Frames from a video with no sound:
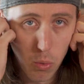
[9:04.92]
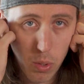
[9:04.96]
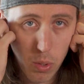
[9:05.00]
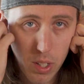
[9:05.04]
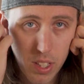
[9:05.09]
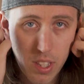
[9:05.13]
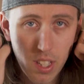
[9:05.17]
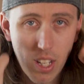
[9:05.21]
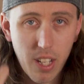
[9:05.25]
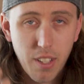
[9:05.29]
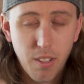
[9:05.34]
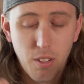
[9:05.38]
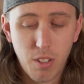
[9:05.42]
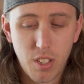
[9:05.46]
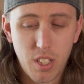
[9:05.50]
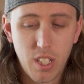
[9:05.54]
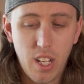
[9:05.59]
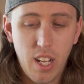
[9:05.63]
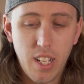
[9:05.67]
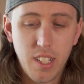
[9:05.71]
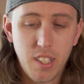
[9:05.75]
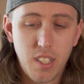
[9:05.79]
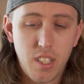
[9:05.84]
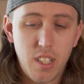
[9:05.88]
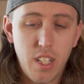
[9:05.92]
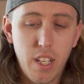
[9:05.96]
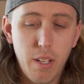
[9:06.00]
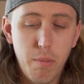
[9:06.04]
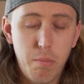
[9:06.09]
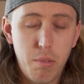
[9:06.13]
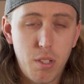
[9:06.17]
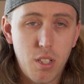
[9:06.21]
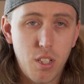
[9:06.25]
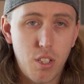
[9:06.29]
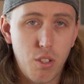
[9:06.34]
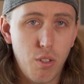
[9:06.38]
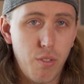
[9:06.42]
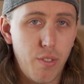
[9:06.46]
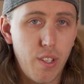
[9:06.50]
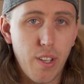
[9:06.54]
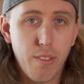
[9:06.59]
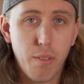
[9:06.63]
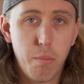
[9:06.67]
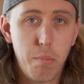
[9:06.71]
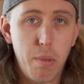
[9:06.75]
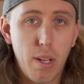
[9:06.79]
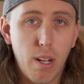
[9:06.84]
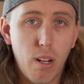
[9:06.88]
with other size tips, so if you have
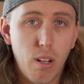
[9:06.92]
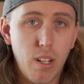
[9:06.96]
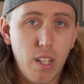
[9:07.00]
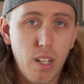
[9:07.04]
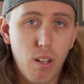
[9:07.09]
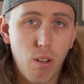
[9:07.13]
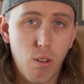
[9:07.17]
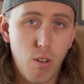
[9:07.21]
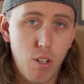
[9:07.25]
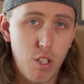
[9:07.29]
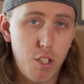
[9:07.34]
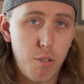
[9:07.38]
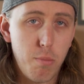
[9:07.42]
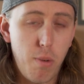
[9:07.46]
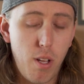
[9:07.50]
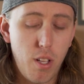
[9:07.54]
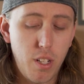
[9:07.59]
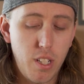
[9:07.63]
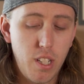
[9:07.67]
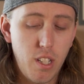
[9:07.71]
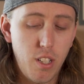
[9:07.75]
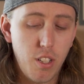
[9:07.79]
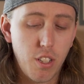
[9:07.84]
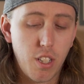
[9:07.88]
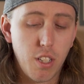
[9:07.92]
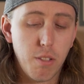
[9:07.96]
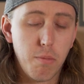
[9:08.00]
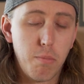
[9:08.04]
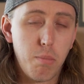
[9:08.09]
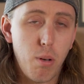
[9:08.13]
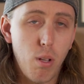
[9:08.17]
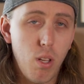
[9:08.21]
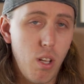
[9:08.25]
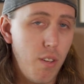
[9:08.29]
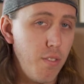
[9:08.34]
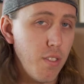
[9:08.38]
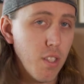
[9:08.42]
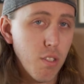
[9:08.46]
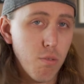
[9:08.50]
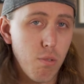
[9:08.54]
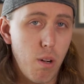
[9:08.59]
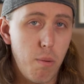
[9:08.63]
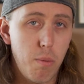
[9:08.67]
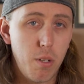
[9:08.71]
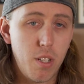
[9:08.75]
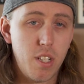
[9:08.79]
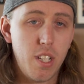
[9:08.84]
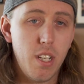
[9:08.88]
a bigger ear or a smaller ear, you can pull off these
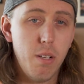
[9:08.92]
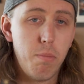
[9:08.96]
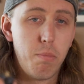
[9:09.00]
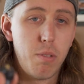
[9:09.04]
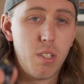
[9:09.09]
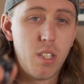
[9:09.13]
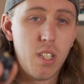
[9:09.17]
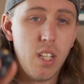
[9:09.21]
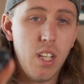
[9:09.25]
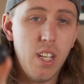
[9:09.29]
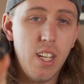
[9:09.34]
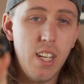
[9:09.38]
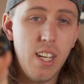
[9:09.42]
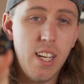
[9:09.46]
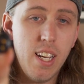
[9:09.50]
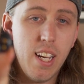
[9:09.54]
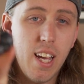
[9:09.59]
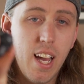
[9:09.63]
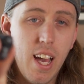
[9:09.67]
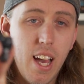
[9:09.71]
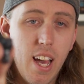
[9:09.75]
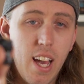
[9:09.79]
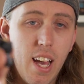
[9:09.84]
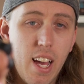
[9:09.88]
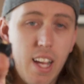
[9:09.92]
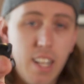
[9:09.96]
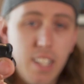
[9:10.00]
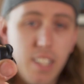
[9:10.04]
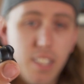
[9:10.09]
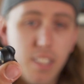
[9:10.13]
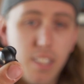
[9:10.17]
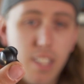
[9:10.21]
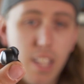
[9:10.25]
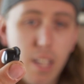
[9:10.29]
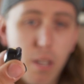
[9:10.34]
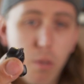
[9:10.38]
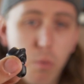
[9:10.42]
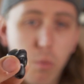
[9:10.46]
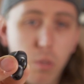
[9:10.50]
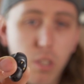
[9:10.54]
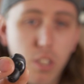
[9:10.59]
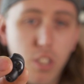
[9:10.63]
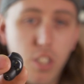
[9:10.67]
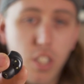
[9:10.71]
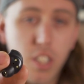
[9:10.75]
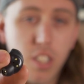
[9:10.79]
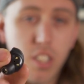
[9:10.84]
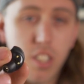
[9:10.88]
rubber tips and they will
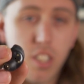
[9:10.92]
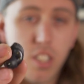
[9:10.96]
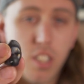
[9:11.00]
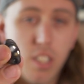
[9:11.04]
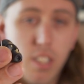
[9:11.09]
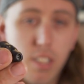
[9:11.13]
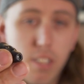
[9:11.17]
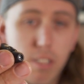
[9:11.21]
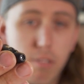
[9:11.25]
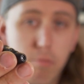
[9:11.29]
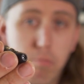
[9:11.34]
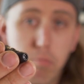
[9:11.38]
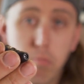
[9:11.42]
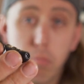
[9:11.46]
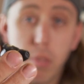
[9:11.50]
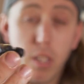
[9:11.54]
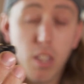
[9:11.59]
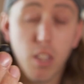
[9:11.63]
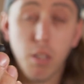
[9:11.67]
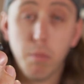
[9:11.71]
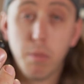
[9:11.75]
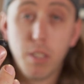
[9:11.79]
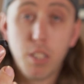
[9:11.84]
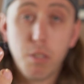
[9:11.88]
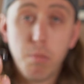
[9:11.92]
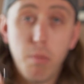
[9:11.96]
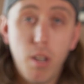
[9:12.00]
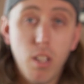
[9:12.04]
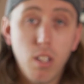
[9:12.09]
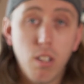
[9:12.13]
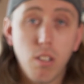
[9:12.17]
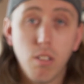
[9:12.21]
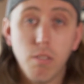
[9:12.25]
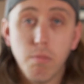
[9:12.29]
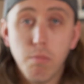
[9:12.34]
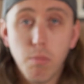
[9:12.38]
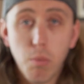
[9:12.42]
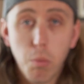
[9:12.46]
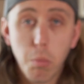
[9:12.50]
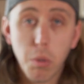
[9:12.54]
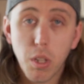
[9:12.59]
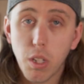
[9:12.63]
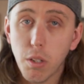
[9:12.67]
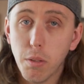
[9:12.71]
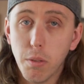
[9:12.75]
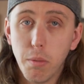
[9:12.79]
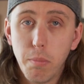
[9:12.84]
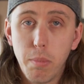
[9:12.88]
just be a little bit smaller, a
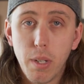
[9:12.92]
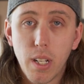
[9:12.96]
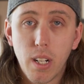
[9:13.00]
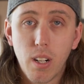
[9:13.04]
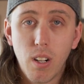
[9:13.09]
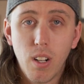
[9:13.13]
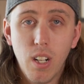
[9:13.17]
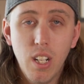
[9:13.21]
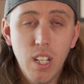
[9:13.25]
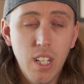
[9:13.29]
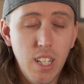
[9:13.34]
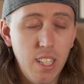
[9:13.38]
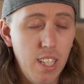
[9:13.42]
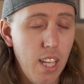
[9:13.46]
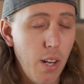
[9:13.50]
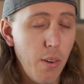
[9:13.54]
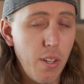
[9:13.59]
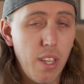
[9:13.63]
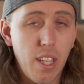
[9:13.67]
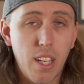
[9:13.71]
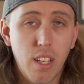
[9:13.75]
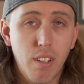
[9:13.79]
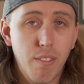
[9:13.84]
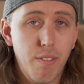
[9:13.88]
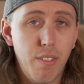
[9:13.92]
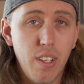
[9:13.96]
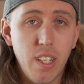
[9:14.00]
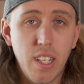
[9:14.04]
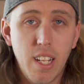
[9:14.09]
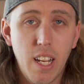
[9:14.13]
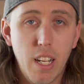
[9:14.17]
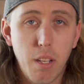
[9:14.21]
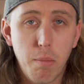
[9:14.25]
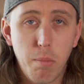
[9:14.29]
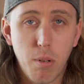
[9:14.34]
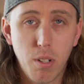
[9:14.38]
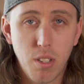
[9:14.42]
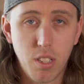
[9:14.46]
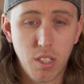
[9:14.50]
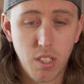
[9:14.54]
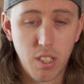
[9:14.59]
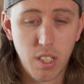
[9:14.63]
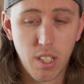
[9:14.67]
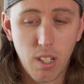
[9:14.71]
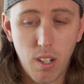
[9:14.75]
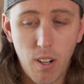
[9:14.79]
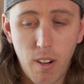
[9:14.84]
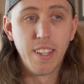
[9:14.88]
little bit bigger. That way they can fit in any person's
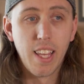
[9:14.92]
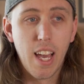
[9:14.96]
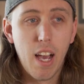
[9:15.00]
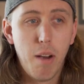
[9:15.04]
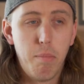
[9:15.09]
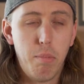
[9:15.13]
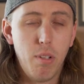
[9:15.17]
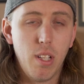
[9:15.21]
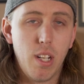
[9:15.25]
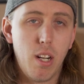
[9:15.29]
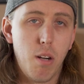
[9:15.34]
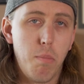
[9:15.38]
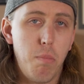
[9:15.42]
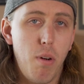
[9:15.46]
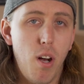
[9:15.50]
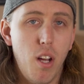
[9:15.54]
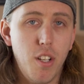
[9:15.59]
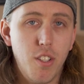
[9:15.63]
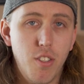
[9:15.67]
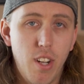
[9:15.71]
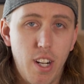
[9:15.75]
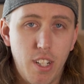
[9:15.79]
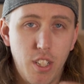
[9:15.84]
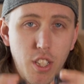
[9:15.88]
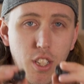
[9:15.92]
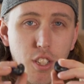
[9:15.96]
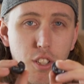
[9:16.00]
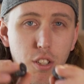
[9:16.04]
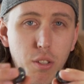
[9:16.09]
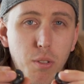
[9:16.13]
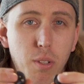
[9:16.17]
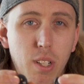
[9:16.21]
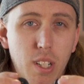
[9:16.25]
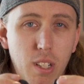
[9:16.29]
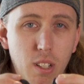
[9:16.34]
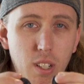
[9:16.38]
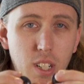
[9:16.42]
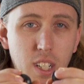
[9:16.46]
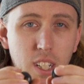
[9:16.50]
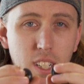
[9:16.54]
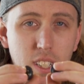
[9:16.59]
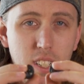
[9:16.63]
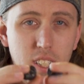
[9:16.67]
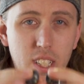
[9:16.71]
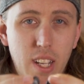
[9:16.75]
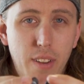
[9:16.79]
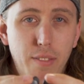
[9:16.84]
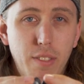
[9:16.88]
ear. And the Apple AirPods are actually
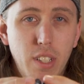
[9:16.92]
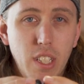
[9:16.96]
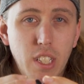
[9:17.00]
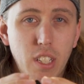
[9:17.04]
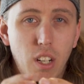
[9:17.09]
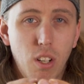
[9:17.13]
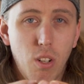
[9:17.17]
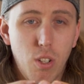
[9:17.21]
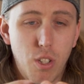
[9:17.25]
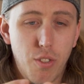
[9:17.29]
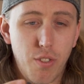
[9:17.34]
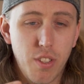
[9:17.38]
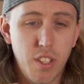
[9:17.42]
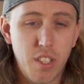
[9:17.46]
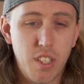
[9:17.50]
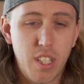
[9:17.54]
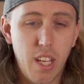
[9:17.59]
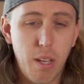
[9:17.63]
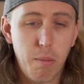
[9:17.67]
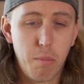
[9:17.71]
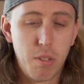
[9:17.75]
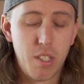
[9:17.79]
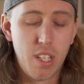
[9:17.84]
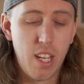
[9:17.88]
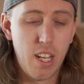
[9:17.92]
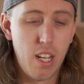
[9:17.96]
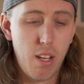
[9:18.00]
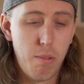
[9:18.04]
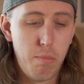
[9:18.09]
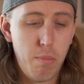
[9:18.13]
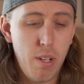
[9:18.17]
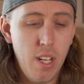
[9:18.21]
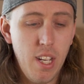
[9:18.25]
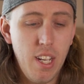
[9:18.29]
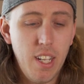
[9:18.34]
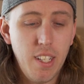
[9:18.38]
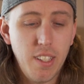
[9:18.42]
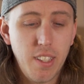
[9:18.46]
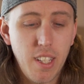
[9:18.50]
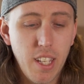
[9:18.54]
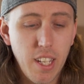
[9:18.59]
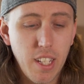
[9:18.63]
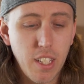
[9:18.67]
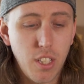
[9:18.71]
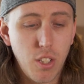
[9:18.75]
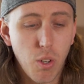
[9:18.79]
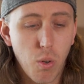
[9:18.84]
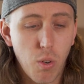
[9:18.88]
$270 for the same setup.
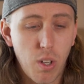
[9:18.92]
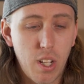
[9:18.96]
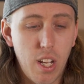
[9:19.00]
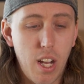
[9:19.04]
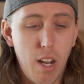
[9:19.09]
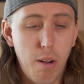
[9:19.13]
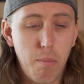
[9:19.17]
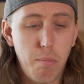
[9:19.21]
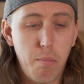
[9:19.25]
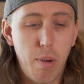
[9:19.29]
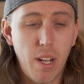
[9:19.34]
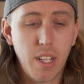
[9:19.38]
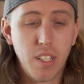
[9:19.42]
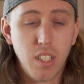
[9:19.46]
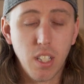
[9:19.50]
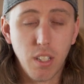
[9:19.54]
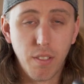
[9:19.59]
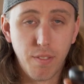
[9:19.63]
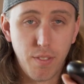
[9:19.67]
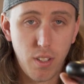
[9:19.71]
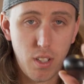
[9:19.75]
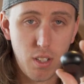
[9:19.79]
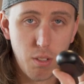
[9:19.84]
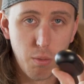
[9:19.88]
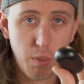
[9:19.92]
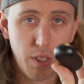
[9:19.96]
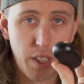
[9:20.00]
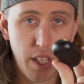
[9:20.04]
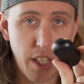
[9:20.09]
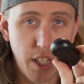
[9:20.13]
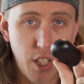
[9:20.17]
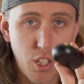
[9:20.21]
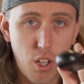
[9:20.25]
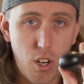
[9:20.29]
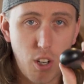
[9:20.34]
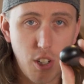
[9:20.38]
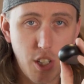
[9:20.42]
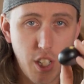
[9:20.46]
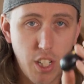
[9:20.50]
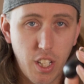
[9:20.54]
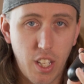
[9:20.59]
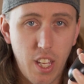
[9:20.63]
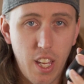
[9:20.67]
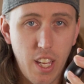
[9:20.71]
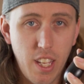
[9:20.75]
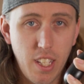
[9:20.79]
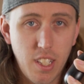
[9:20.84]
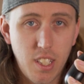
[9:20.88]
They don't come by default with a charging
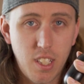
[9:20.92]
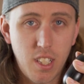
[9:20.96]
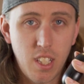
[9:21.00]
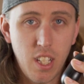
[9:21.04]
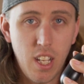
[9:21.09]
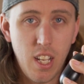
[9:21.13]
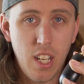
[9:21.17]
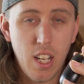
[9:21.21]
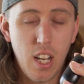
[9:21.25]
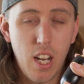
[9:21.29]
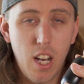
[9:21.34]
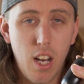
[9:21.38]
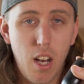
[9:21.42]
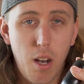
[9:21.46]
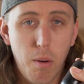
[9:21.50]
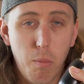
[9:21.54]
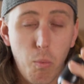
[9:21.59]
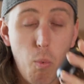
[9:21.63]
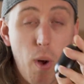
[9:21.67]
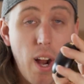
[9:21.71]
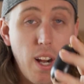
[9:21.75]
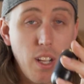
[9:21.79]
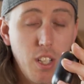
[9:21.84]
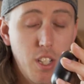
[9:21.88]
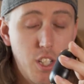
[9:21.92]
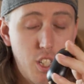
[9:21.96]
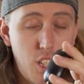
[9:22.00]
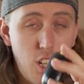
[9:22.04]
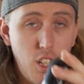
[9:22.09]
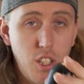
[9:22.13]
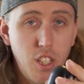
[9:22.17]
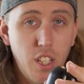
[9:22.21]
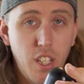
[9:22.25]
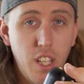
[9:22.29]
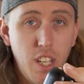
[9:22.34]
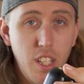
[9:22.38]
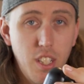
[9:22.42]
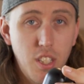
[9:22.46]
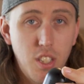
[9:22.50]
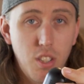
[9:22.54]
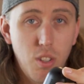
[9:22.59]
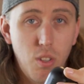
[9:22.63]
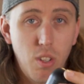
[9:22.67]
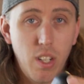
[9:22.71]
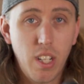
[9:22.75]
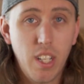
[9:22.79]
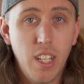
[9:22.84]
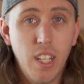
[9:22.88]
case, wireless charging case,
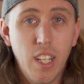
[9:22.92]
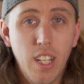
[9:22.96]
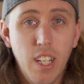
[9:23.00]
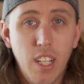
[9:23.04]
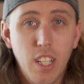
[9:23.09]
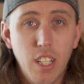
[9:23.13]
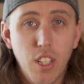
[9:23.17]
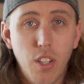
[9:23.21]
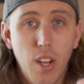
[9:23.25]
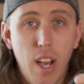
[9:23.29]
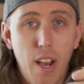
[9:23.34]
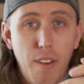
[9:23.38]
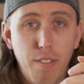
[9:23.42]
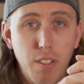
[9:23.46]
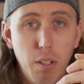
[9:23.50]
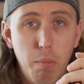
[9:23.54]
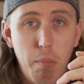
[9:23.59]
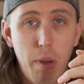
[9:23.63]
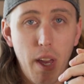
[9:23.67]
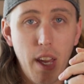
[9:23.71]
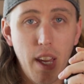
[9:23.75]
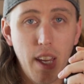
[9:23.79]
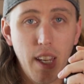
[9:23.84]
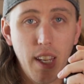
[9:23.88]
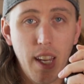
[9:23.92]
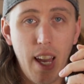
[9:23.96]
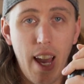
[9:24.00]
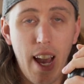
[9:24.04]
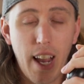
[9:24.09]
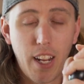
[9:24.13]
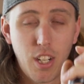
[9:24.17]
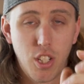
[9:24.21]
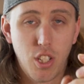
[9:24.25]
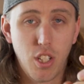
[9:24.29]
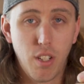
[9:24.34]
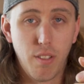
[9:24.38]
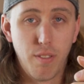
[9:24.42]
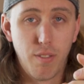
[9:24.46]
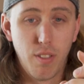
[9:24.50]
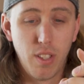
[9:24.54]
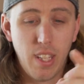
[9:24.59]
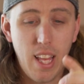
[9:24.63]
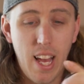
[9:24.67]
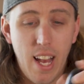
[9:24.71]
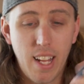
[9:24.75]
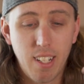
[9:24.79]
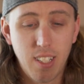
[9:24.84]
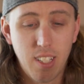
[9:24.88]
sorry. You have to pay extra for
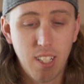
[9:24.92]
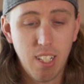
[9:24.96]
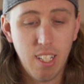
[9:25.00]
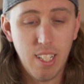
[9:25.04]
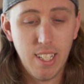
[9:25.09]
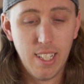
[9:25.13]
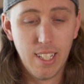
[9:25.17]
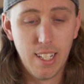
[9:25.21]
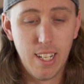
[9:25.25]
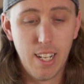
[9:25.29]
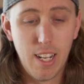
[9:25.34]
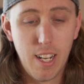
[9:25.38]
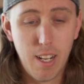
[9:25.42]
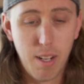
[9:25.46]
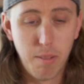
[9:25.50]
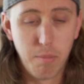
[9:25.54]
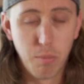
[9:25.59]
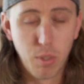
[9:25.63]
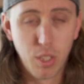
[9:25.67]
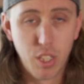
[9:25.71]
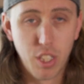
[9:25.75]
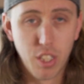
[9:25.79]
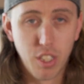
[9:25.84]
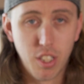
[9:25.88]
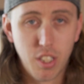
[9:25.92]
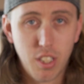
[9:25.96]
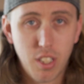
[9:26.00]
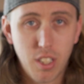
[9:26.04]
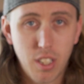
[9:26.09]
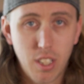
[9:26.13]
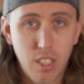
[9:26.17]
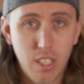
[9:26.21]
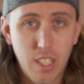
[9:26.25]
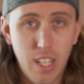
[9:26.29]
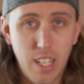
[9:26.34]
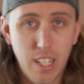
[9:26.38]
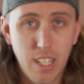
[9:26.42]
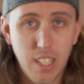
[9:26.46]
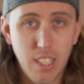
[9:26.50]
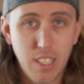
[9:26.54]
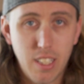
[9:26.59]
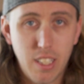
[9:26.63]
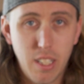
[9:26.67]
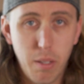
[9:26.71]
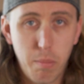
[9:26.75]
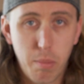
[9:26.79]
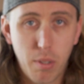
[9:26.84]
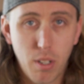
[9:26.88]
that, which is kind
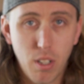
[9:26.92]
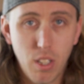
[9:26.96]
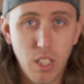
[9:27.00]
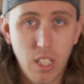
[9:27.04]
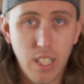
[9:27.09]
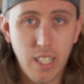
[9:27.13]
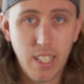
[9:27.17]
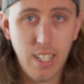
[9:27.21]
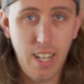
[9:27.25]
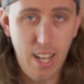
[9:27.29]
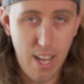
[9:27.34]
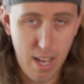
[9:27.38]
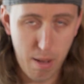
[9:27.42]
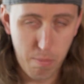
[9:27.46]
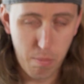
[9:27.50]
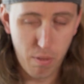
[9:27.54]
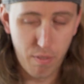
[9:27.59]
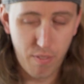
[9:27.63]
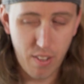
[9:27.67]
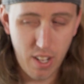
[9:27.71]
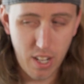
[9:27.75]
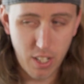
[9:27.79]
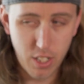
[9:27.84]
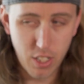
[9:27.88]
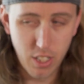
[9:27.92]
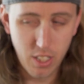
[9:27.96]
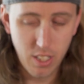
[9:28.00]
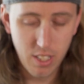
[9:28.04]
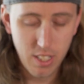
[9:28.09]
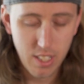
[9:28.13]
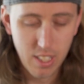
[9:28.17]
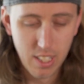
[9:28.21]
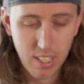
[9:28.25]
of typical in Apple fashion.